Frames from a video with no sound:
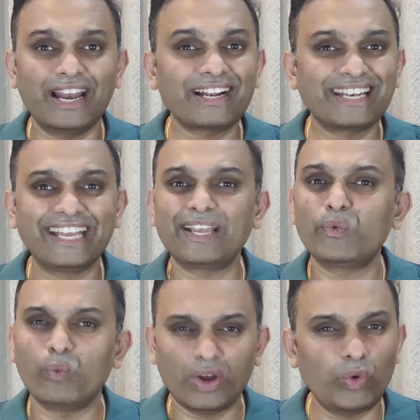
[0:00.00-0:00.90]
like
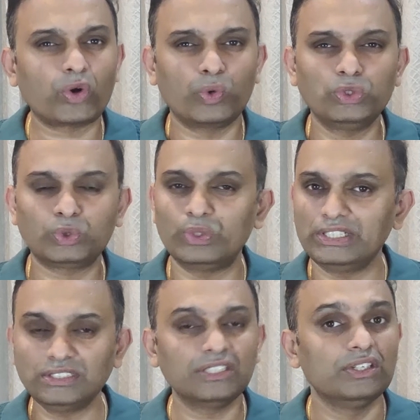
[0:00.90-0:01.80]
taking one or two
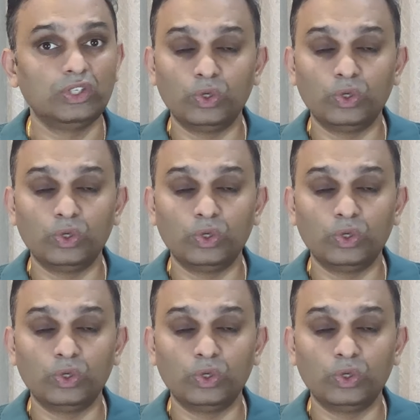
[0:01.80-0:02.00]
students,